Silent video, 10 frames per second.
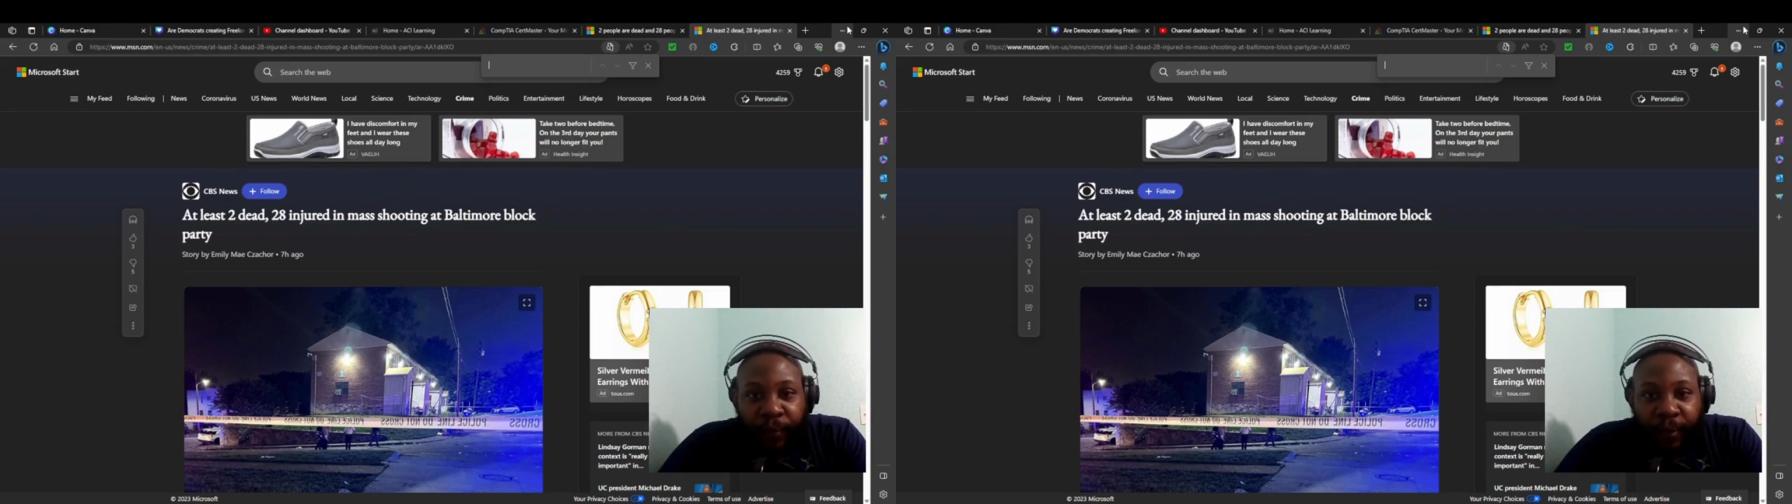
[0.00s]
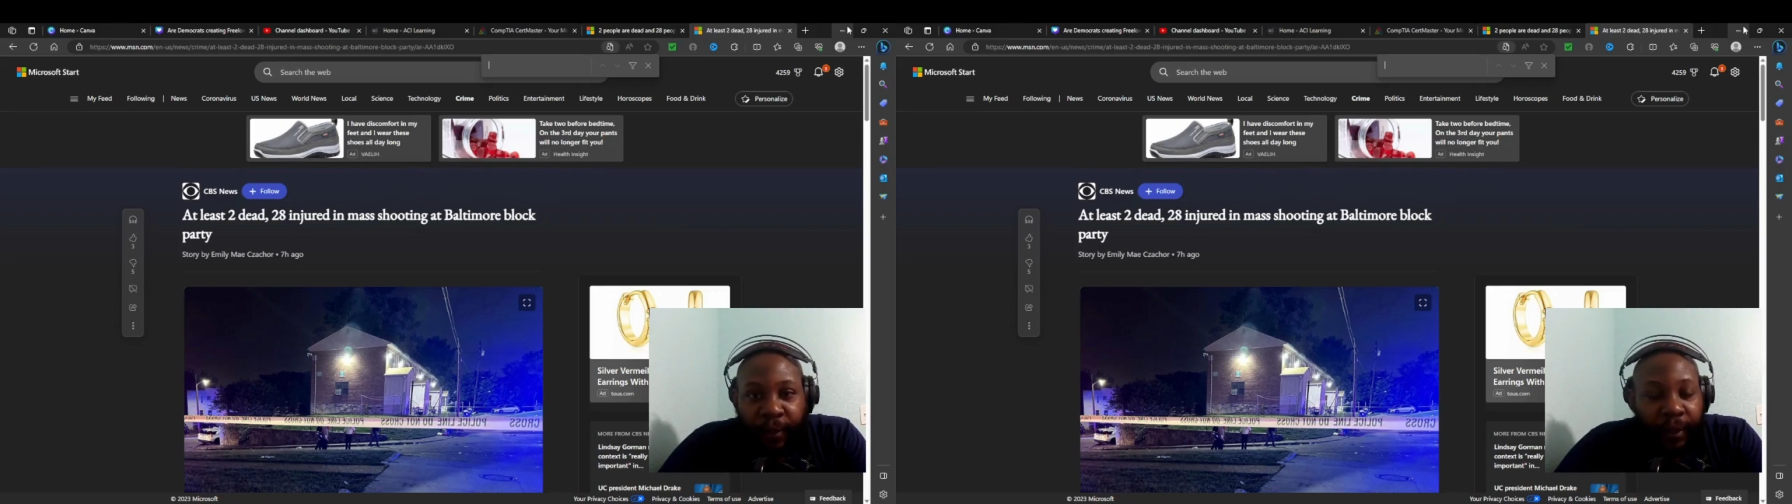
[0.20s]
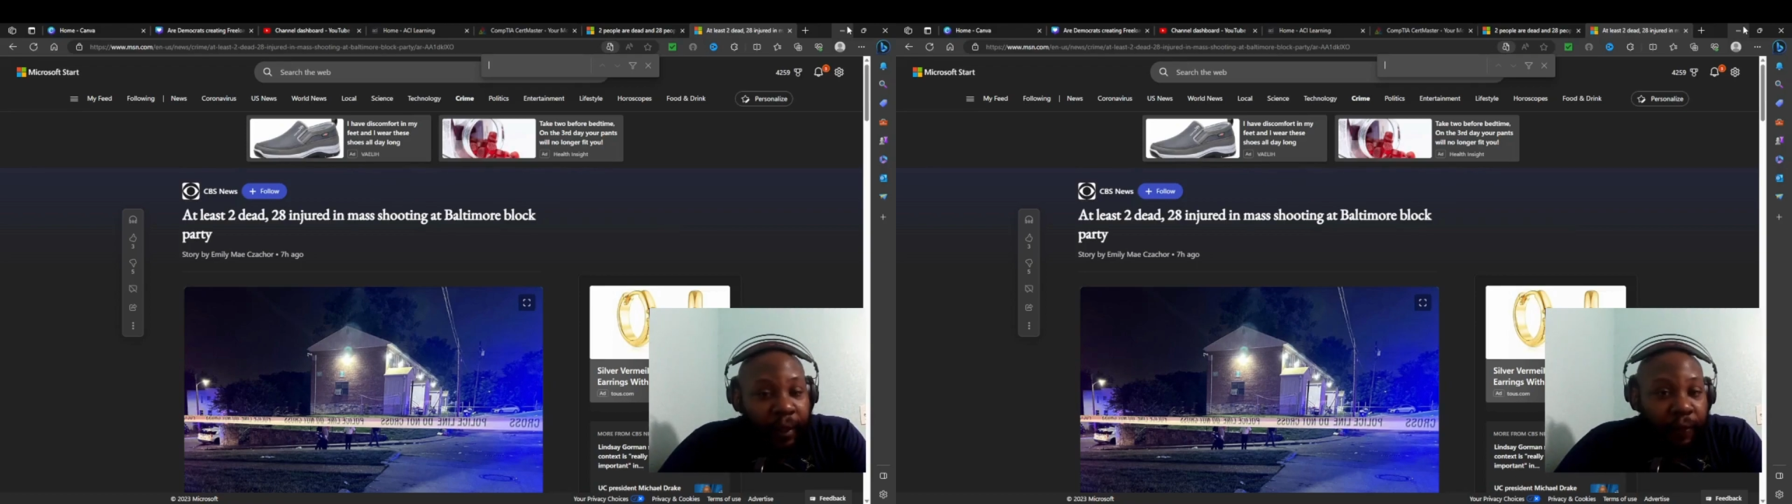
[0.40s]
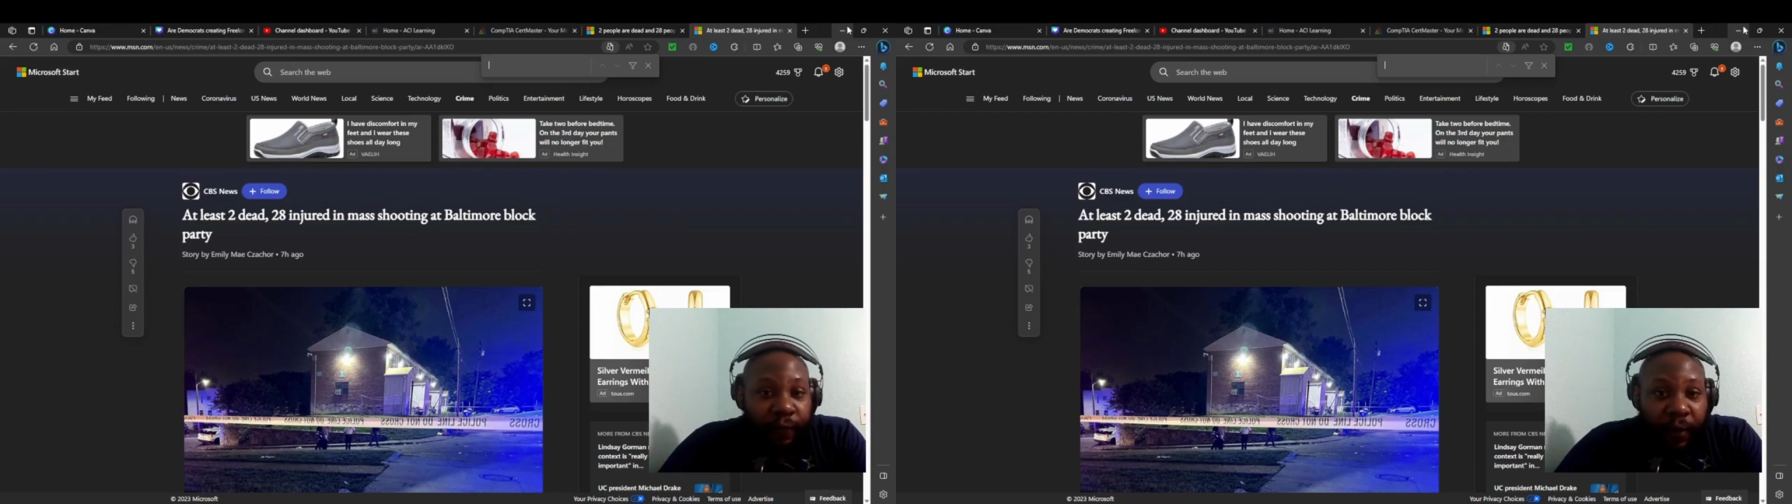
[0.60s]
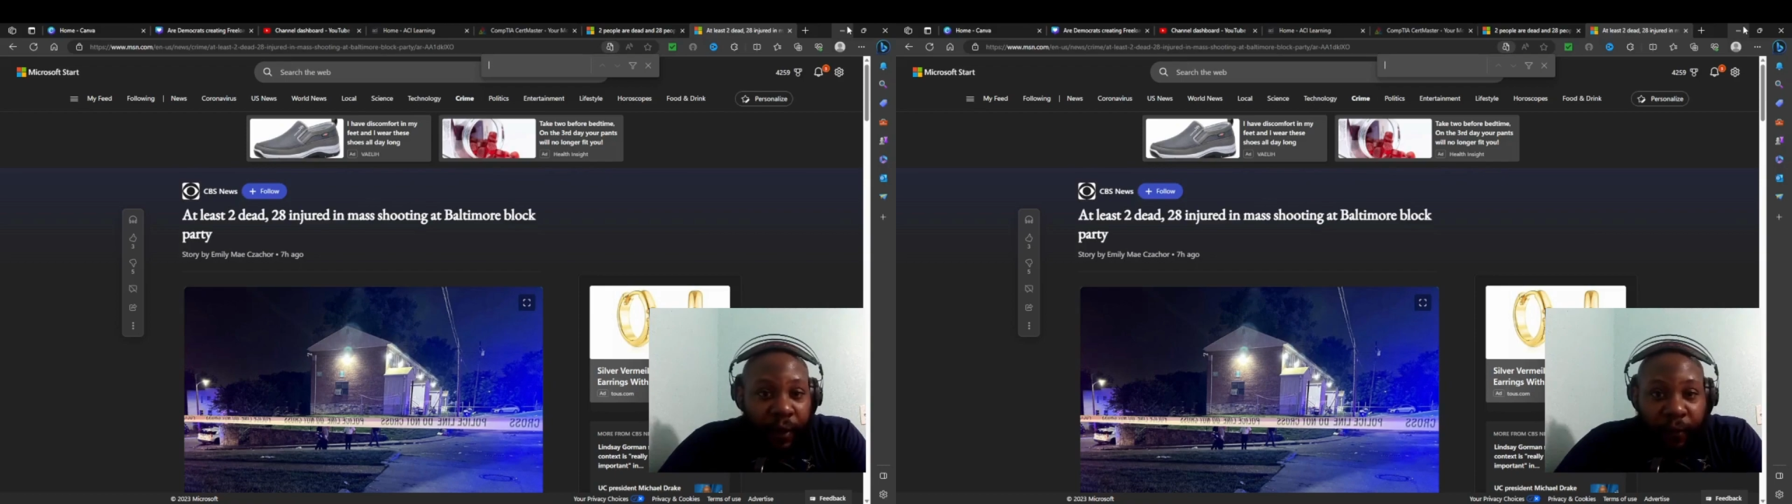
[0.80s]
They can't
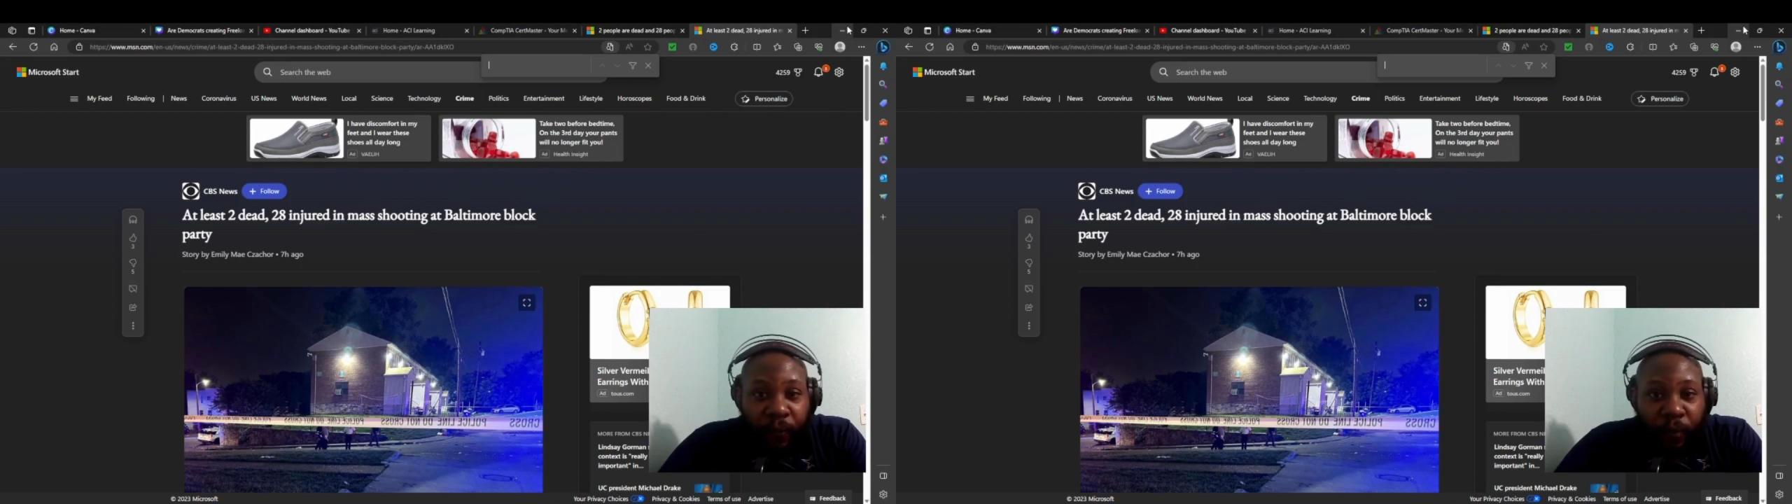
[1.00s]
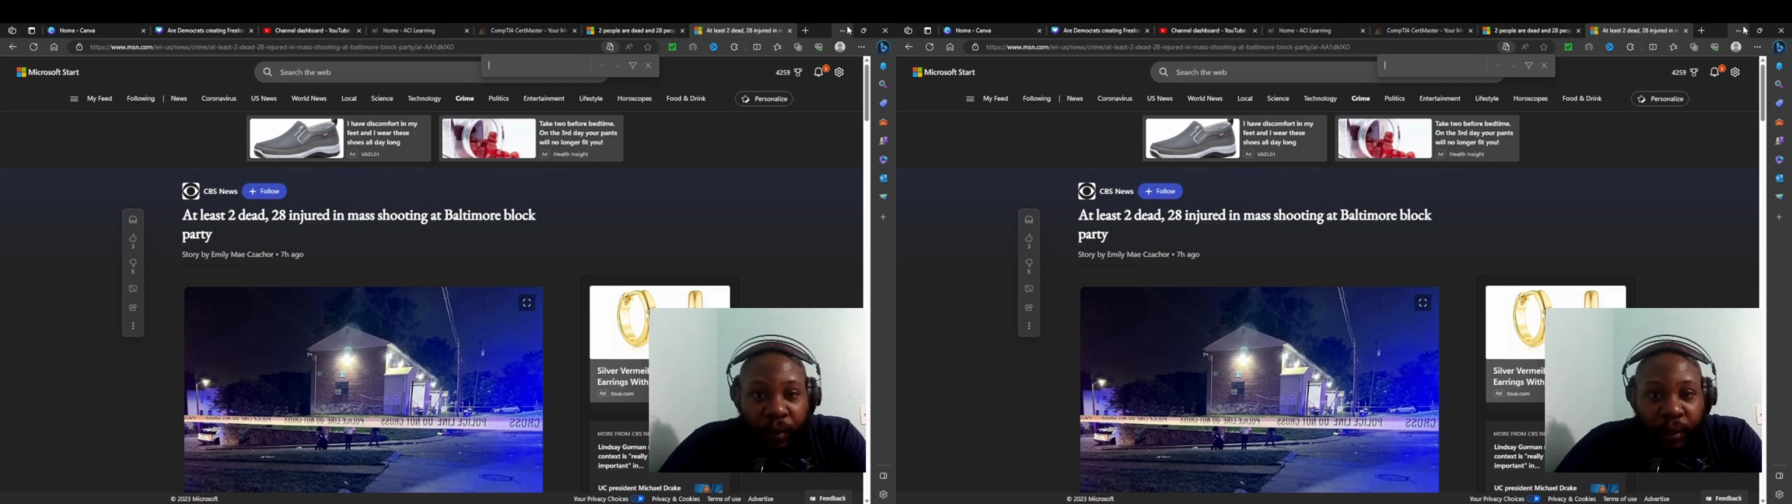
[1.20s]
fight because